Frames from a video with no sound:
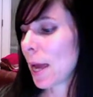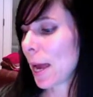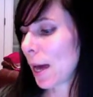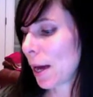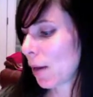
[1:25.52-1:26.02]

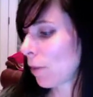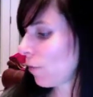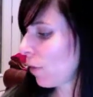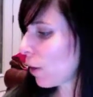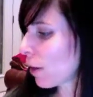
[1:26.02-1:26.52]

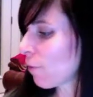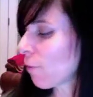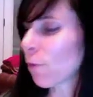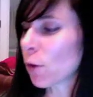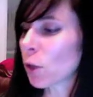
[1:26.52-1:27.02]
The very
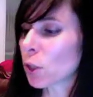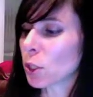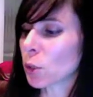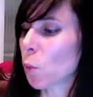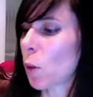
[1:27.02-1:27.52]

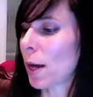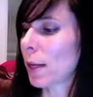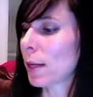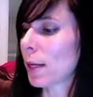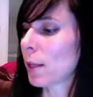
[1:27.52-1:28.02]
first
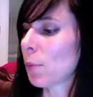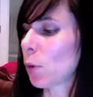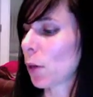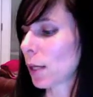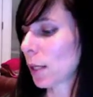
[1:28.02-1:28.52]
one in the
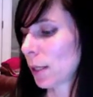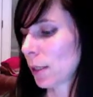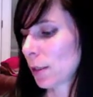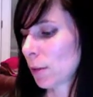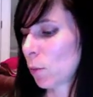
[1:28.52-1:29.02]
book,
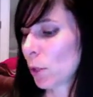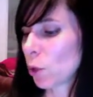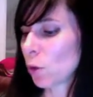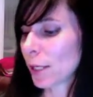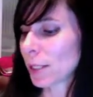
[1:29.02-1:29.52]
when
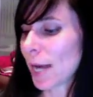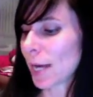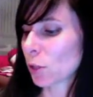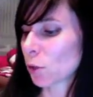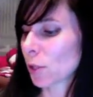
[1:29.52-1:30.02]
you get to
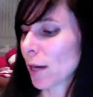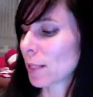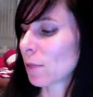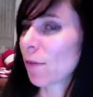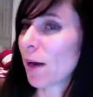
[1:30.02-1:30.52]

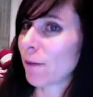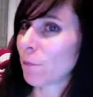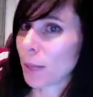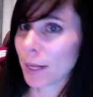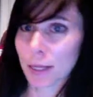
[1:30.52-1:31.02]
exercise
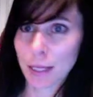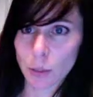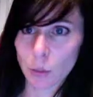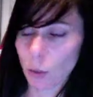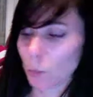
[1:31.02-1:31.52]
5B, and
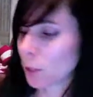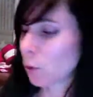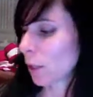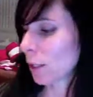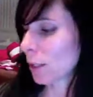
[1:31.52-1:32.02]
that's what you'll be
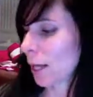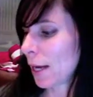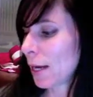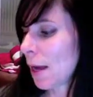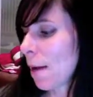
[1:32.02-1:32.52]
doing
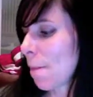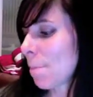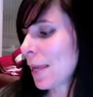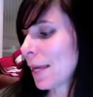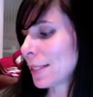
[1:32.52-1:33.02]
today,
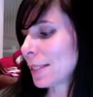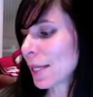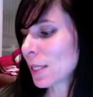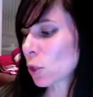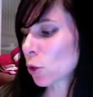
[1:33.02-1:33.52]
it
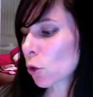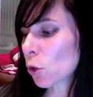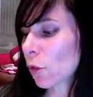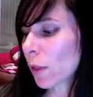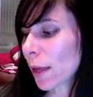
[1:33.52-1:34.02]
says
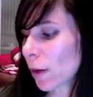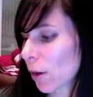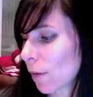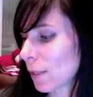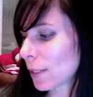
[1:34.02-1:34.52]
circle the letter
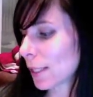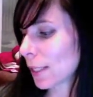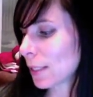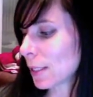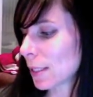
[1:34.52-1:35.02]
of the
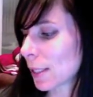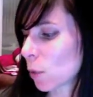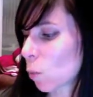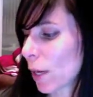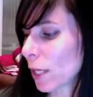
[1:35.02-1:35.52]
sentence
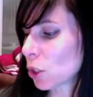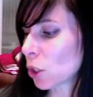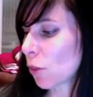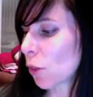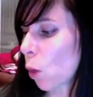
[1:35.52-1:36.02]
in
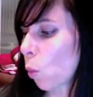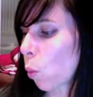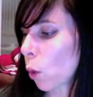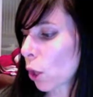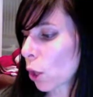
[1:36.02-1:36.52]
which the
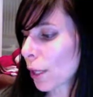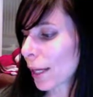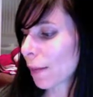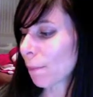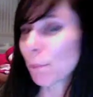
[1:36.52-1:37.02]
word
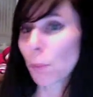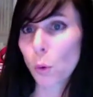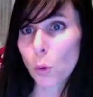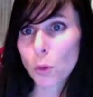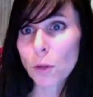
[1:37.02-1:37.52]
in
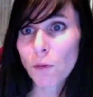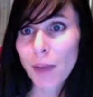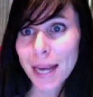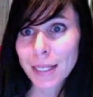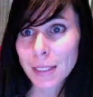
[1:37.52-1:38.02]

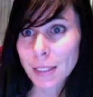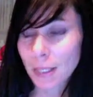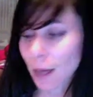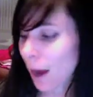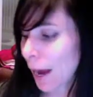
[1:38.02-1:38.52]
boldface
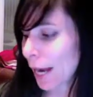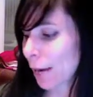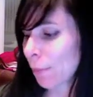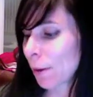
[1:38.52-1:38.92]
type